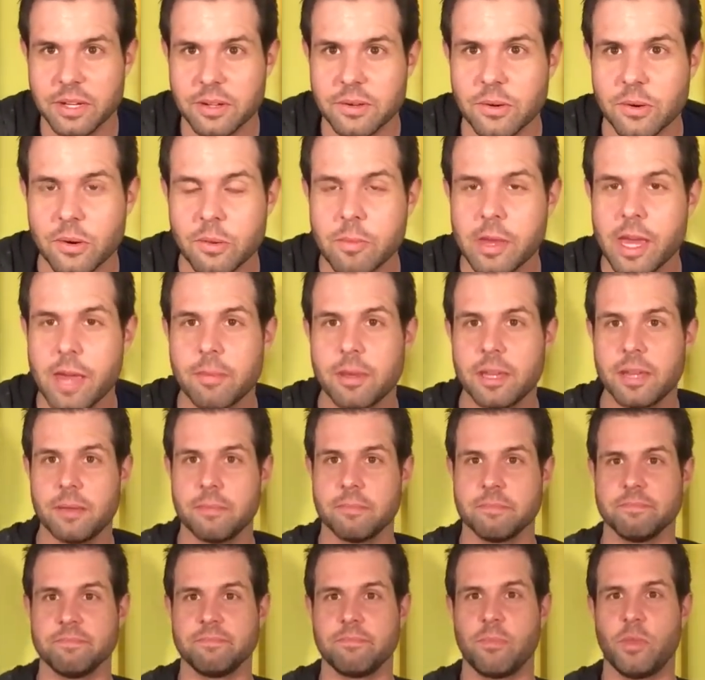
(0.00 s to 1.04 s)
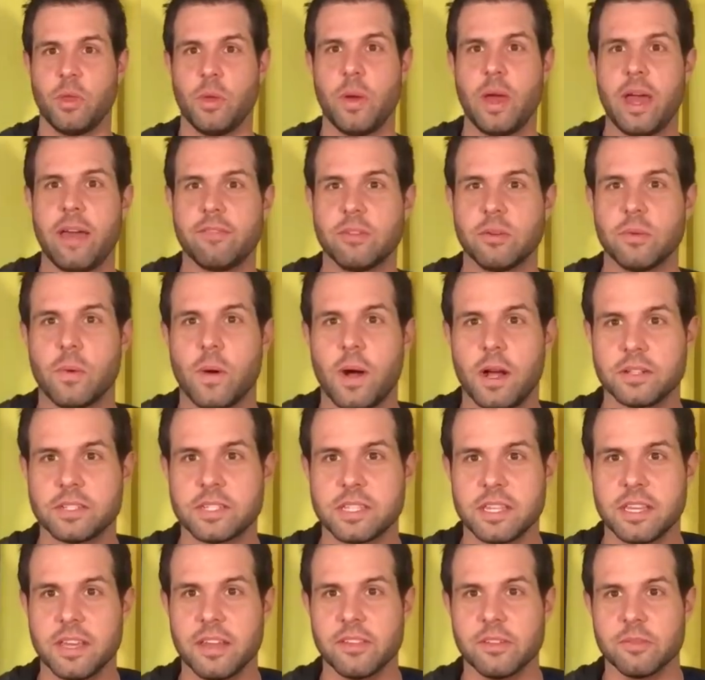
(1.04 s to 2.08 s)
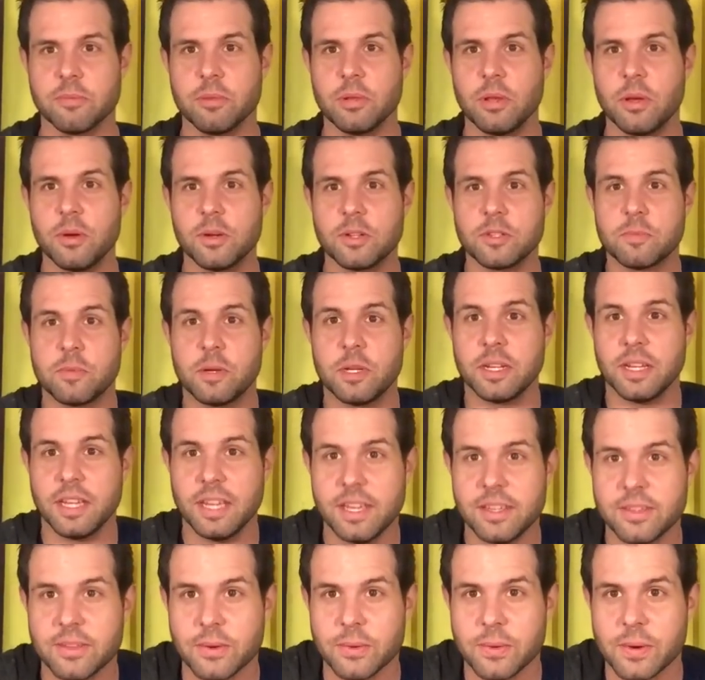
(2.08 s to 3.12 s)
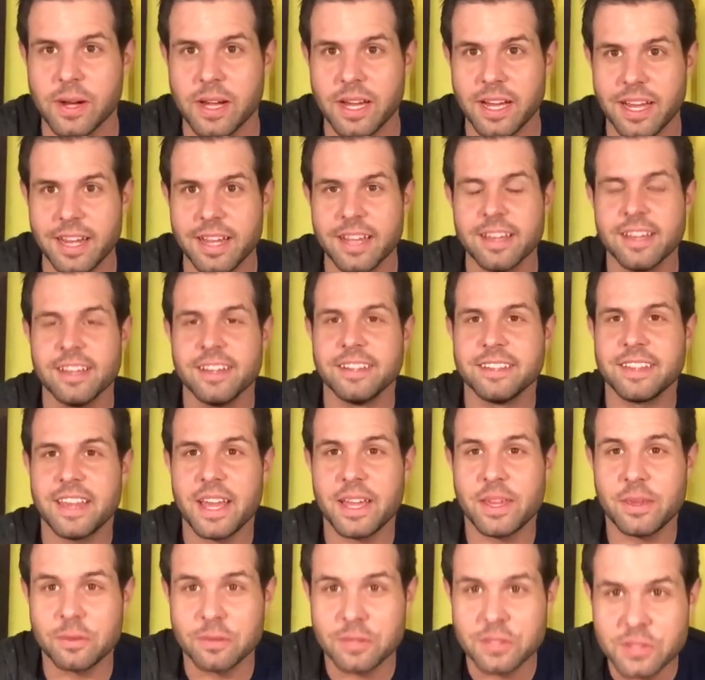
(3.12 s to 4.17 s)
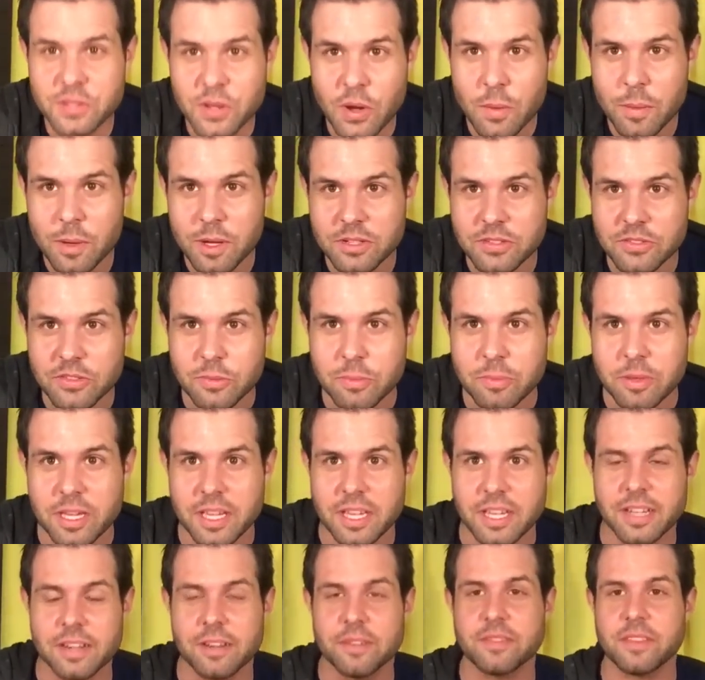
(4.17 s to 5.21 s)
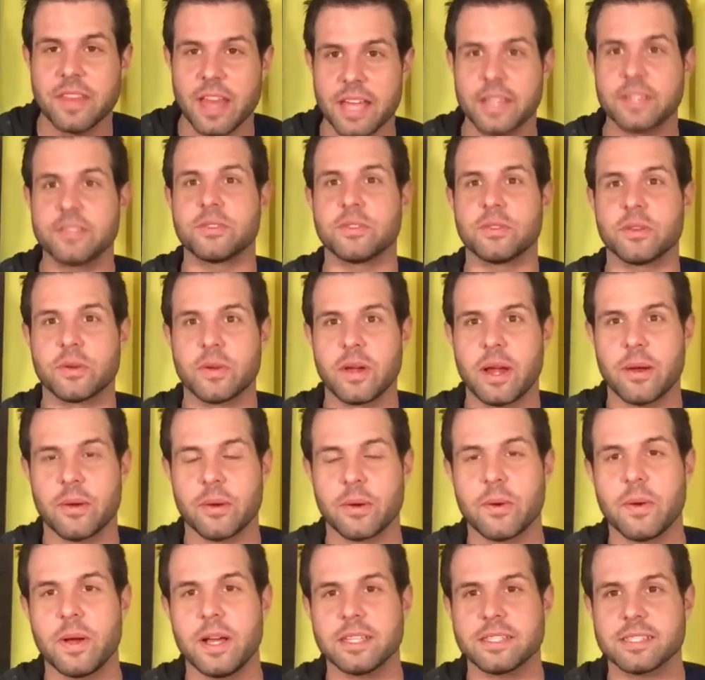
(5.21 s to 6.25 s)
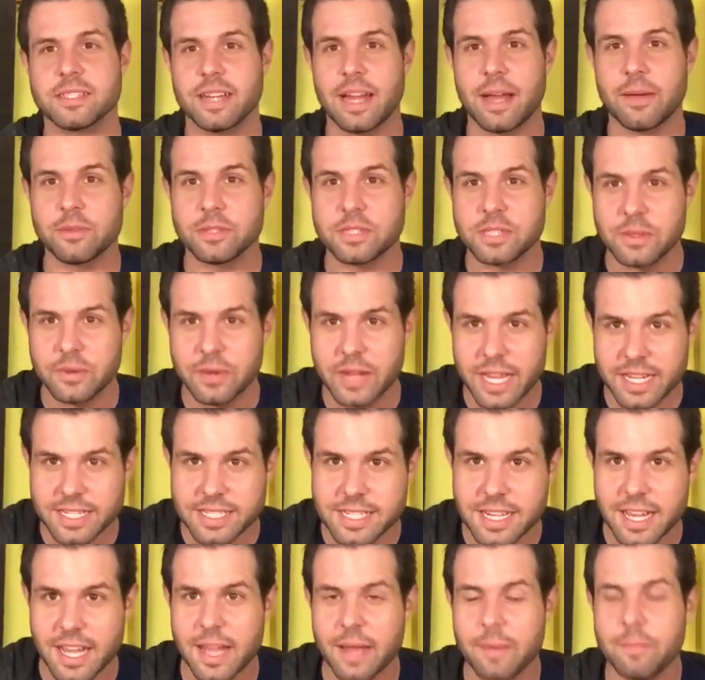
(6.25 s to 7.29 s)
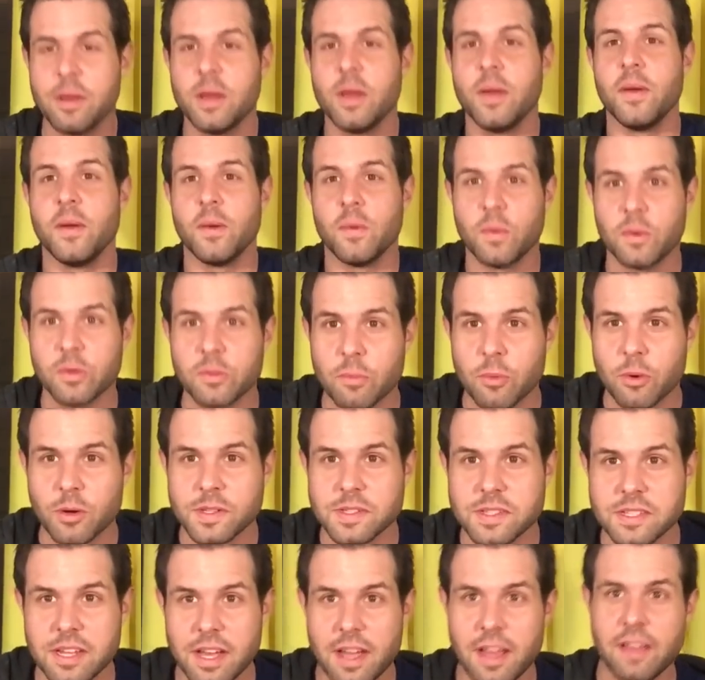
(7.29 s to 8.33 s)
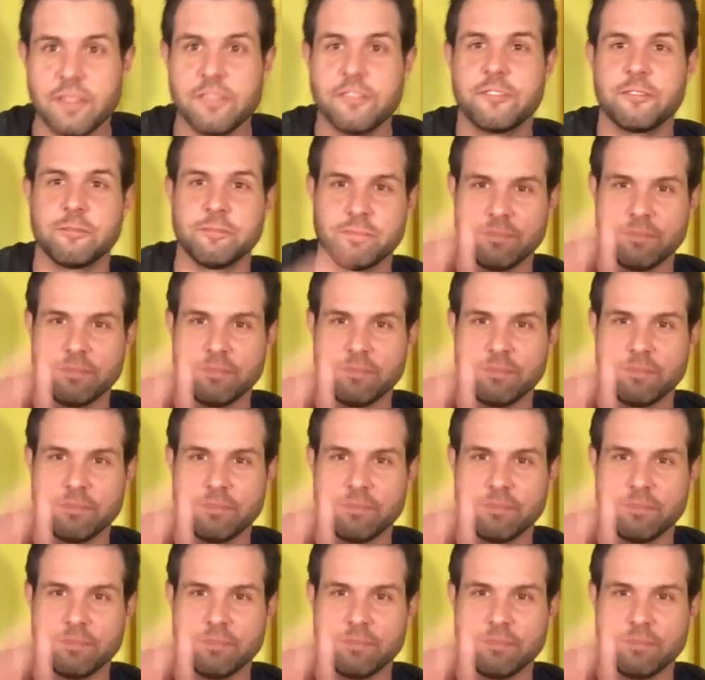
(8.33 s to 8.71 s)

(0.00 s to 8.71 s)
Or maybe you haven't watched the other blokes. But either way, thank you so much for being here. Thanks for the great request, and I will see you next time with more stuff.